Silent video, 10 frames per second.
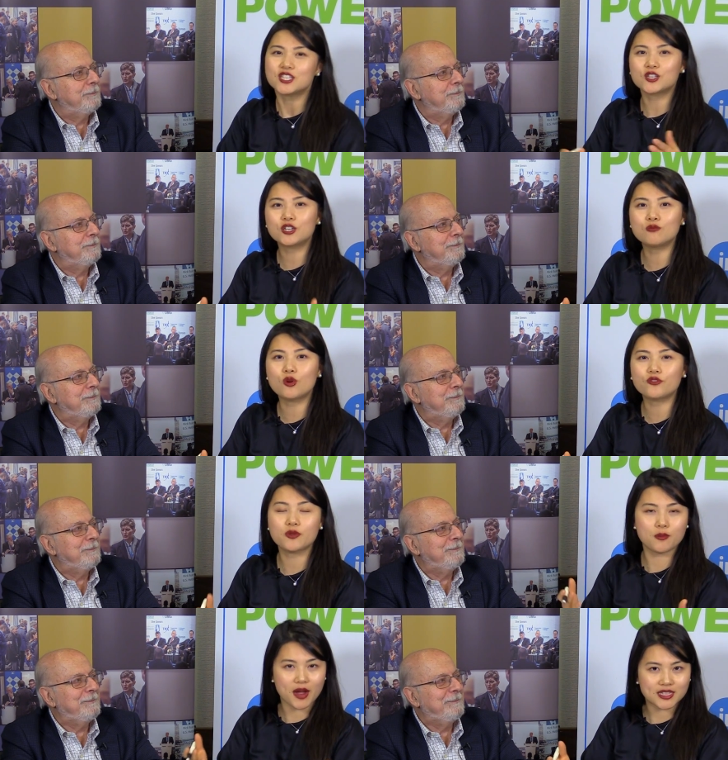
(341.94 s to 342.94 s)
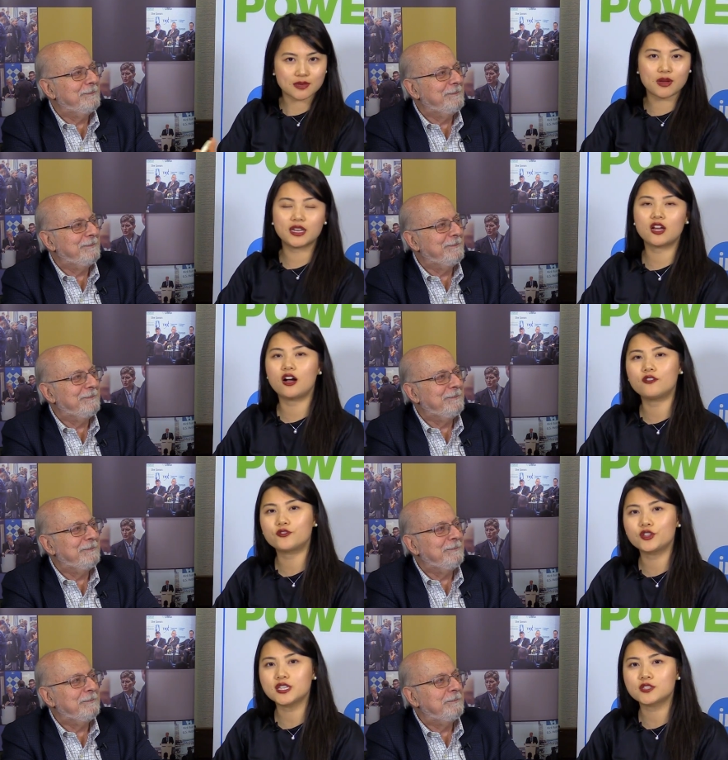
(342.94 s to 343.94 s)
Speaker 1: To learn more from the Mines and Money
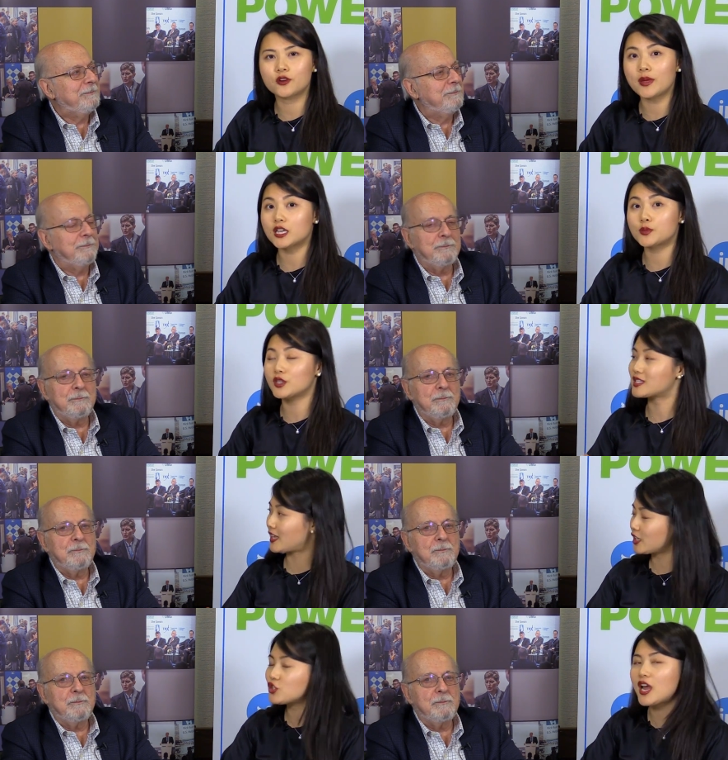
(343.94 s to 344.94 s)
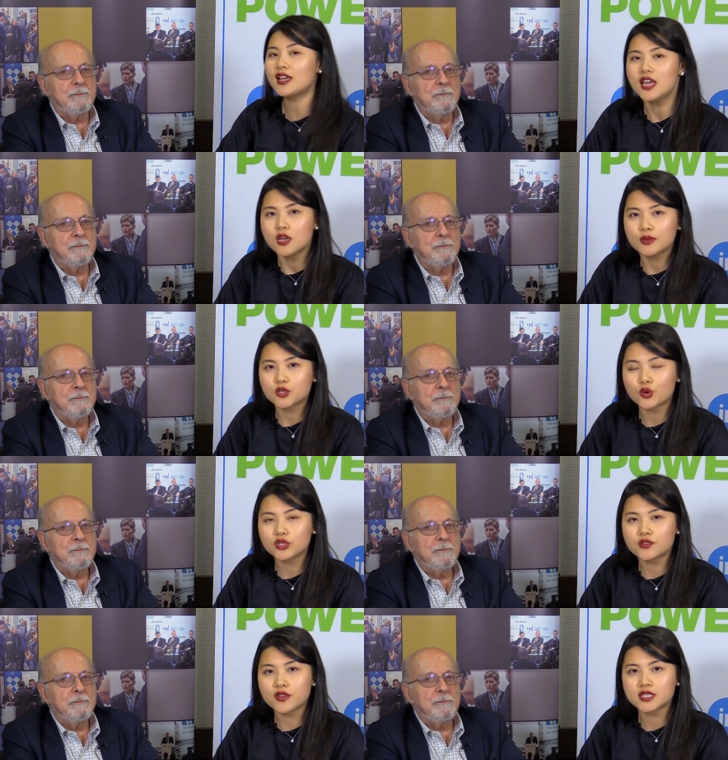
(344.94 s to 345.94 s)
Conference from experts like Jack, be
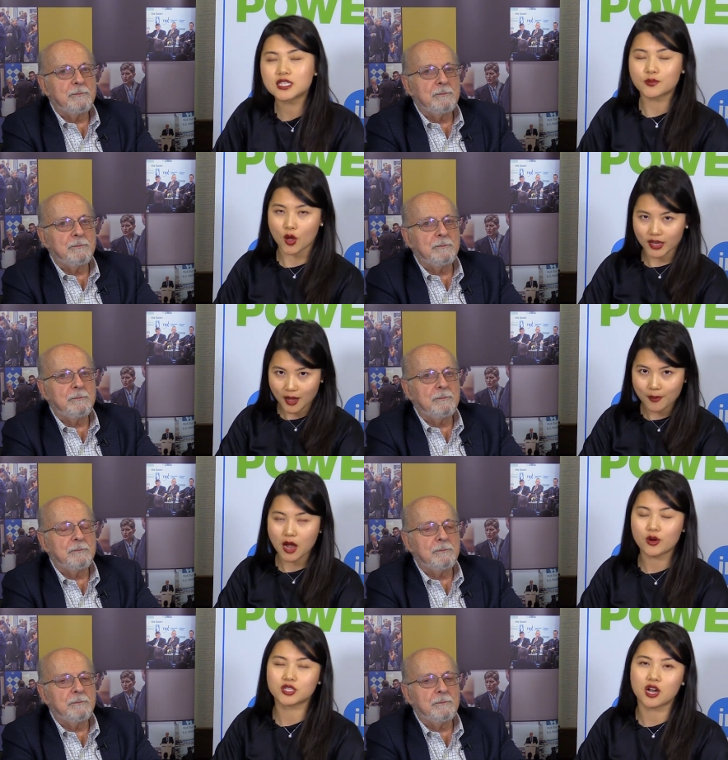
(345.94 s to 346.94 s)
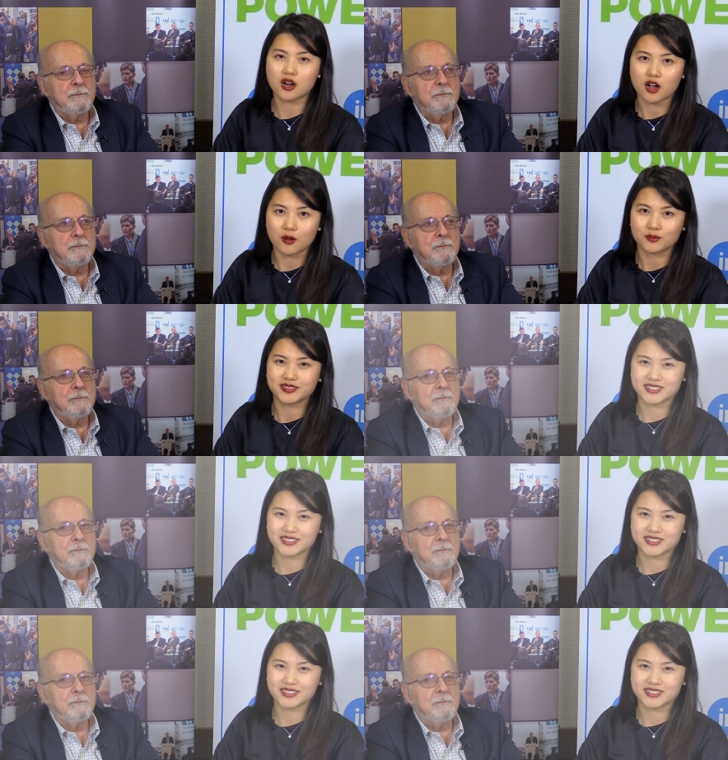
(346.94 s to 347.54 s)
sure to visit small cap power dot com.